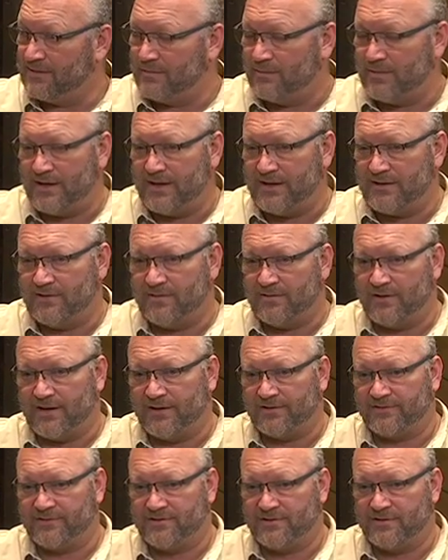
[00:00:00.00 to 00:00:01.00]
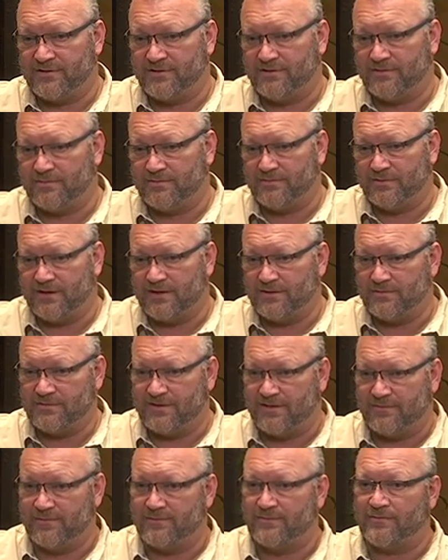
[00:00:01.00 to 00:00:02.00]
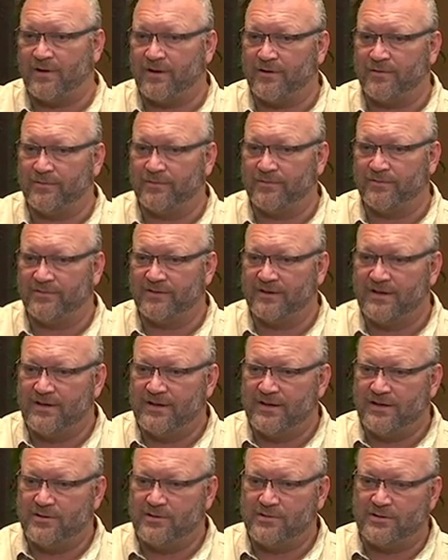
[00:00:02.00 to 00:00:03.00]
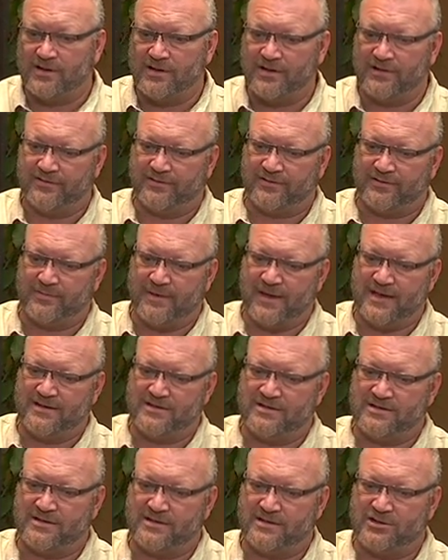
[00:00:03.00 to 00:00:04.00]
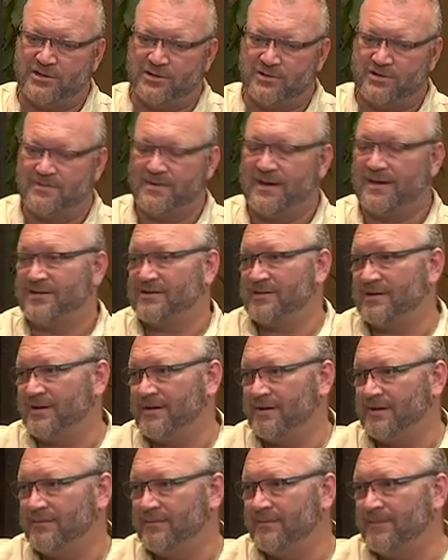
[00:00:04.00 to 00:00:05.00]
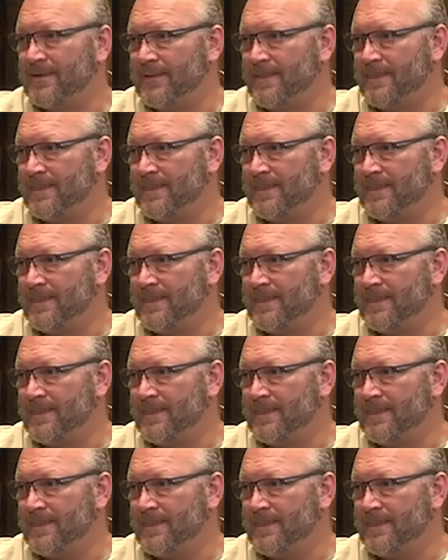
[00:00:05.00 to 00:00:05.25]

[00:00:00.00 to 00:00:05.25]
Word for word: where you're asked to do, you know, different roles. You can't spend a huge amount of time,